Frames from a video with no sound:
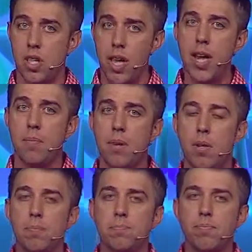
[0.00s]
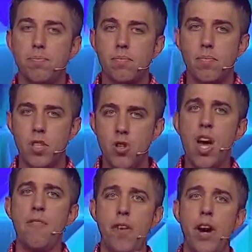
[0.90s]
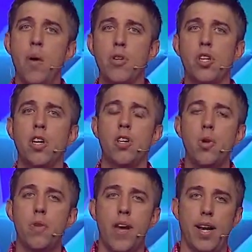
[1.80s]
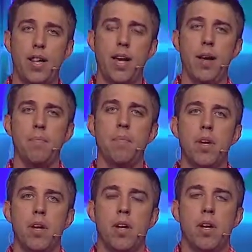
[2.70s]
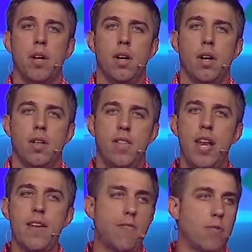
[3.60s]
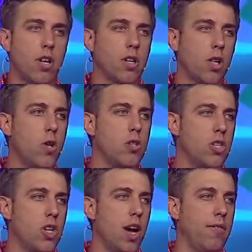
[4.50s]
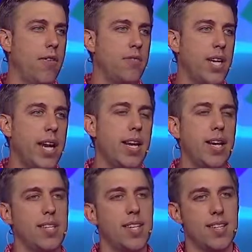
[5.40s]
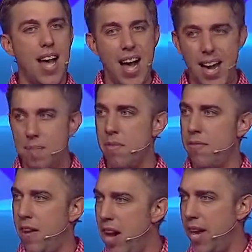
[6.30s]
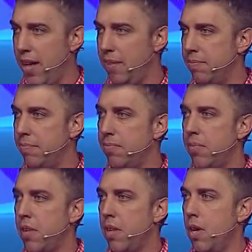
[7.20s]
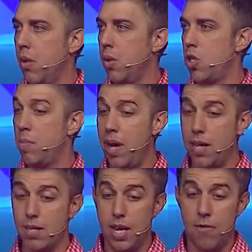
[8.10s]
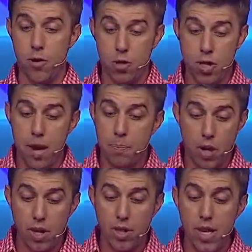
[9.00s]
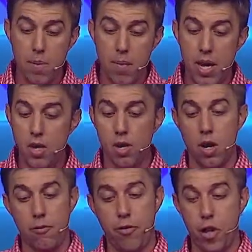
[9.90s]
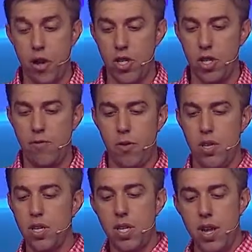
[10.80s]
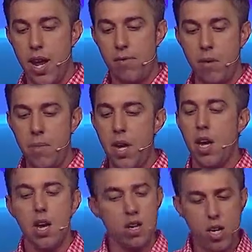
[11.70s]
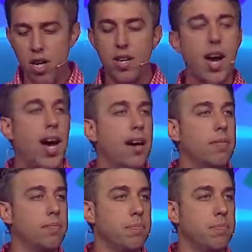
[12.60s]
claim. You got to figure out what you're going to do with that claim. Then he concludes in John 15 and he says, I am the vine which means if you stay plugged into me, you're going to flourish. If you disconnect from me, you're going to die.